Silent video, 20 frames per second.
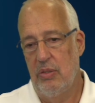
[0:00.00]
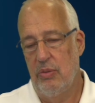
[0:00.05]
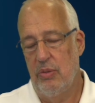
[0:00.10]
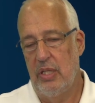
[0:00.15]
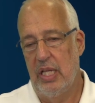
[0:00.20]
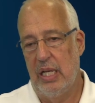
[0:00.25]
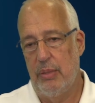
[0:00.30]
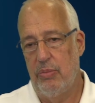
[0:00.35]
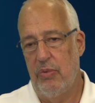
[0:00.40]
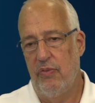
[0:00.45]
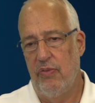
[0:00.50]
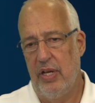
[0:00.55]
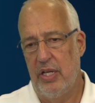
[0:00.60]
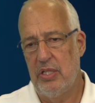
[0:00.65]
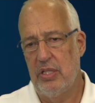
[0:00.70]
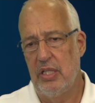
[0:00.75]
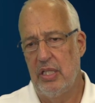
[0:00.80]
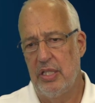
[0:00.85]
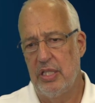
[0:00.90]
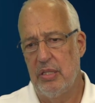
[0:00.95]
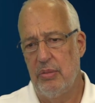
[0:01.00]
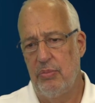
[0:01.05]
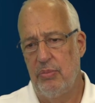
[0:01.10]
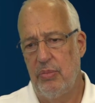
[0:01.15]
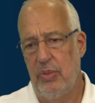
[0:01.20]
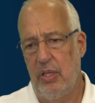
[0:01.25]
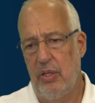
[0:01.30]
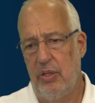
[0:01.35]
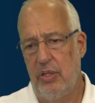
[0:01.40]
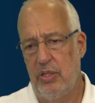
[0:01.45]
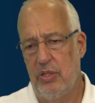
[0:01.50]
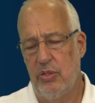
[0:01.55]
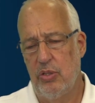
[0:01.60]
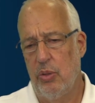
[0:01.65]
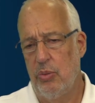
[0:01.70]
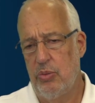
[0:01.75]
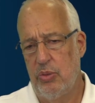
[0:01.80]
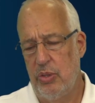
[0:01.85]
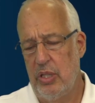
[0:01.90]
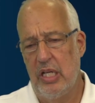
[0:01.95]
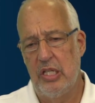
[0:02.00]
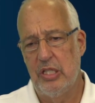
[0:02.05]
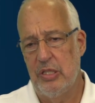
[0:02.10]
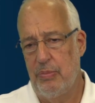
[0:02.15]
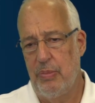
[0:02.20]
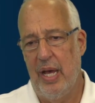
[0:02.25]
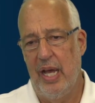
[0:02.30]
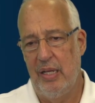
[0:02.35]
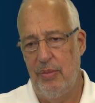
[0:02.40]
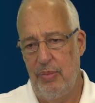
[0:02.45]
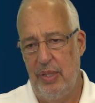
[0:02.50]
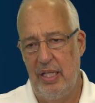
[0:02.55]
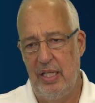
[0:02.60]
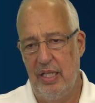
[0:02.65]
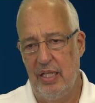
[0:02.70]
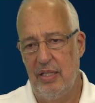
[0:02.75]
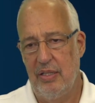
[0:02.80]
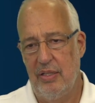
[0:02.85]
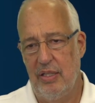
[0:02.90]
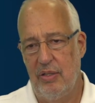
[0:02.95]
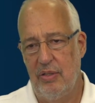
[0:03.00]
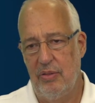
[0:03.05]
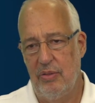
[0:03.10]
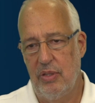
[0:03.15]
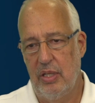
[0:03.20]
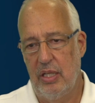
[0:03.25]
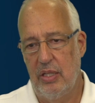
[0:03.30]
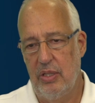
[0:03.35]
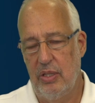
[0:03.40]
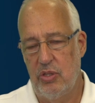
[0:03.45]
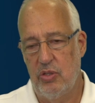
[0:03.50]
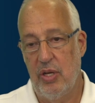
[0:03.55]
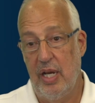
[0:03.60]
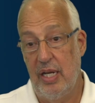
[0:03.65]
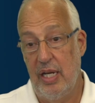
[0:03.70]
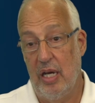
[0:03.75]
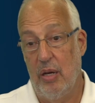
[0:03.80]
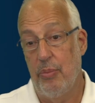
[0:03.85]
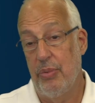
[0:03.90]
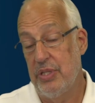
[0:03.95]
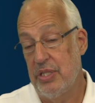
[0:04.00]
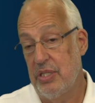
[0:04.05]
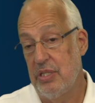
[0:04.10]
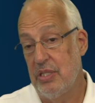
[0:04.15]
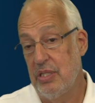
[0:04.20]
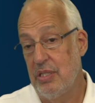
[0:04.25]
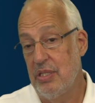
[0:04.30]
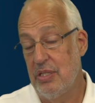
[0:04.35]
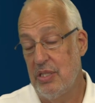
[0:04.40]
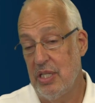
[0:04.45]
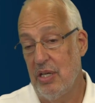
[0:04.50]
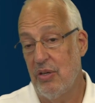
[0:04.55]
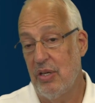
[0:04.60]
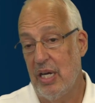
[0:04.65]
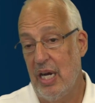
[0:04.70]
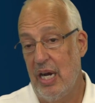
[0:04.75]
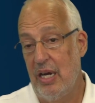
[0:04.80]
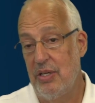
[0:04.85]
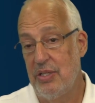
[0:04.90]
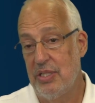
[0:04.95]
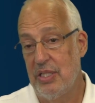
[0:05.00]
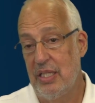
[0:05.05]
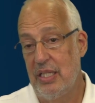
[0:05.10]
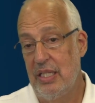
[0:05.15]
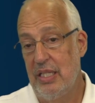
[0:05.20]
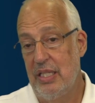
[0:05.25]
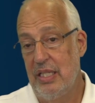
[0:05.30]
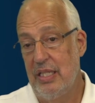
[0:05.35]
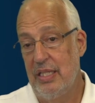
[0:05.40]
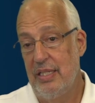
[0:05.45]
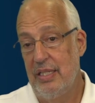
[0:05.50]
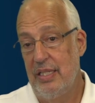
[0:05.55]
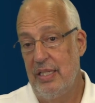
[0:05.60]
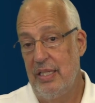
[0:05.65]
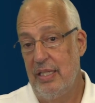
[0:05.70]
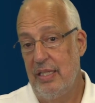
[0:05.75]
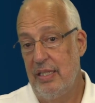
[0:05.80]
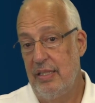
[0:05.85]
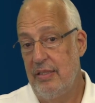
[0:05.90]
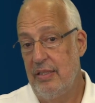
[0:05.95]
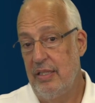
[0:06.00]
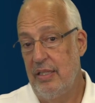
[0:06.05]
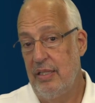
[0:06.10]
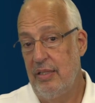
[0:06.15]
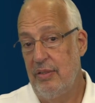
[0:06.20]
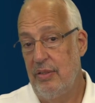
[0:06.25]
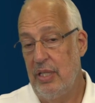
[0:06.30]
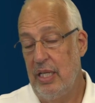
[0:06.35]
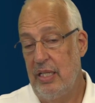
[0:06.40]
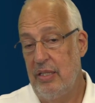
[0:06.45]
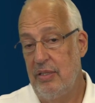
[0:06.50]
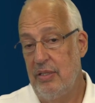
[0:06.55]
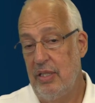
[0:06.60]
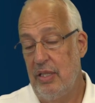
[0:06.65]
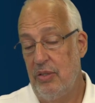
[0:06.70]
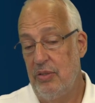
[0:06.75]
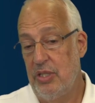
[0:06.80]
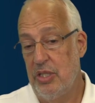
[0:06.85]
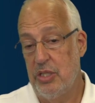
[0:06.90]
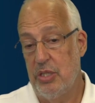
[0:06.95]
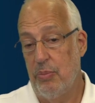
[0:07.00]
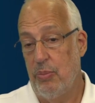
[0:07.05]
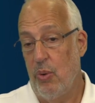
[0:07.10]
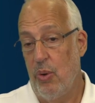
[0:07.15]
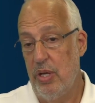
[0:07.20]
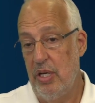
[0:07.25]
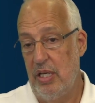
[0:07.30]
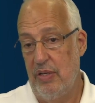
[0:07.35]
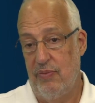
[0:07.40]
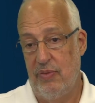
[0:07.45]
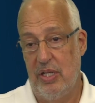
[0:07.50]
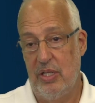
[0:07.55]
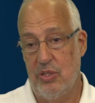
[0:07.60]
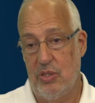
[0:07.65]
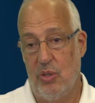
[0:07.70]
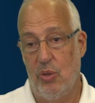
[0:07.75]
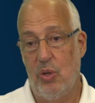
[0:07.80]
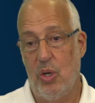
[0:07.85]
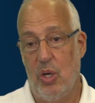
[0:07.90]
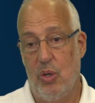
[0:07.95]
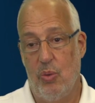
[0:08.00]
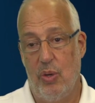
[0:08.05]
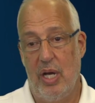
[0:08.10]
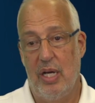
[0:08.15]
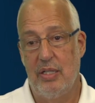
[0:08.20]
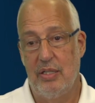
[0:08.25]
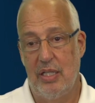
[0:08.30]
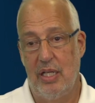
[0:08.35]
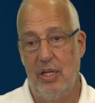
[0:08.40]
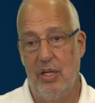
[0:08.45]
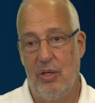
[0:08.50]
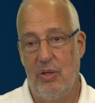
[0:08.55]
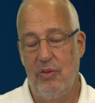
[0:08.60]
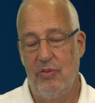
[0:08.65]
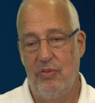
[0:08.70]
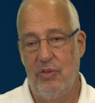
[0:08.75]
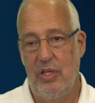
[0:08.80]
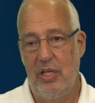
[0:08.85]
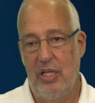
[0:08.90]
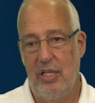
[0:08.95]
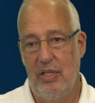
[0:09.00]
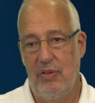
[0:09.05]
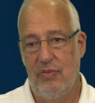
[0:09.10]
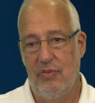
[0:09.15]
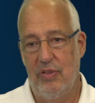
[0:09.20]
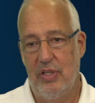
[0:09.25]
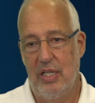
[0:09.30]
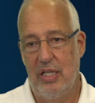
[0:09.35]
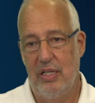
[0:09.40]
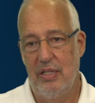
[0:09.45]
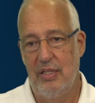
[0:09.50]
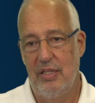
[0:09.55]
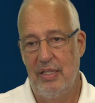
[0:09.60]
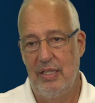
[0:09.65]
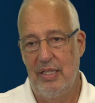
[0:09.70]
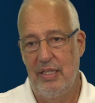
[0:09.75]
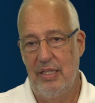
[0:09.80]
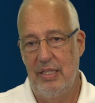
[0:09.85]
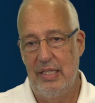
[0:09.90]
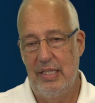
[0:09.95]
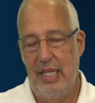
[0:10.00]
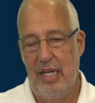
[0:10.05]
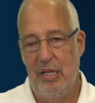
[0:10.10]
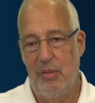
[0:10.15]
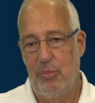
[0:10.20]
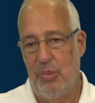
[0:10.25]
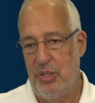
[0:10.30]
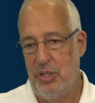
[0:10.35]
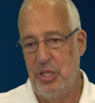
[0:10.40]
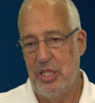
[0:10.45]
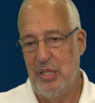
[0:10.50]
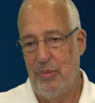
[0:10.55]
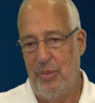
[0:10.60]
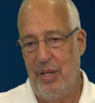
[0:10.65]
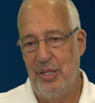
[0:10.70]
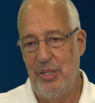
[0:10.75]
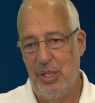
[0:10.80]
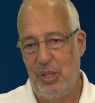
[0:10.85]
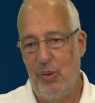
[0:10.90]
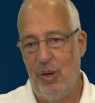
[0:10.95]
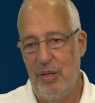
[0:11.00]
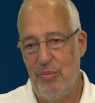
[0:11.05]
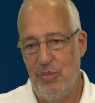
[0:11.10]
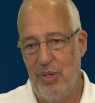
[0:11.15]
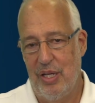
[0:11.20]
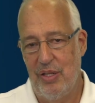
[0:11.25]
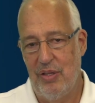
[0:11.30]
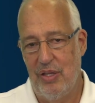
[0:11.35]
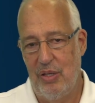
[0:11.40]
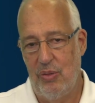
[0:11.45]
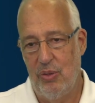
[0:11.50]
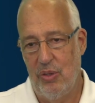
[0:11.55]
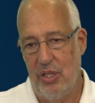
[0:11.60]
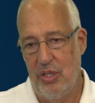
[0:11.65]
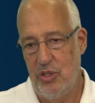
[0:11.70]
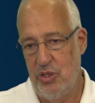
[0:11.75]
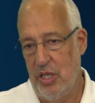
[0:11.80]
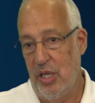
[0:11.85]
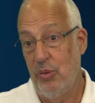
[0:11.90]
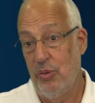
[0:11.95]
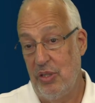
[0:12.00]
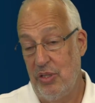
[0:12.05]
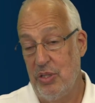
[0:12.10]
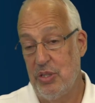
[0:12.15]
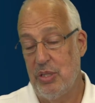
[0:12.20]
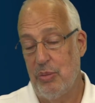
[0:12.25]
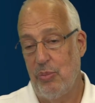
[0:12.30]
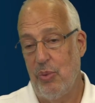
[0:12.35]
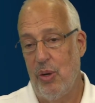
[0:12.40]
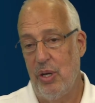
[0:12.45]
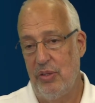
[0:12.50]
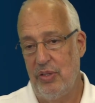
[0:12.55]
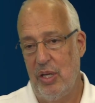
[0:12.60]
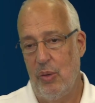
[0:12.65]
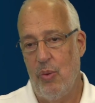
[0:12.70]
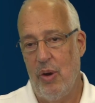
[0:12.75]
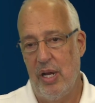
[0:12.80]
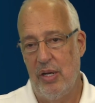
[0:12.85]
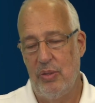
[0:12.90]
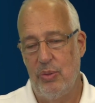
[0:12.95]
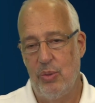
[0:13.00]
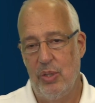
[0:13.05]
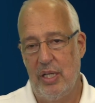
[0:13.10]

A lot of professionalism. They're not just buying media. They're trying to help us sell cars, and they're disappointed if things don't go well. If they didn't participate in a great month, they really are genuinely disappointed. They want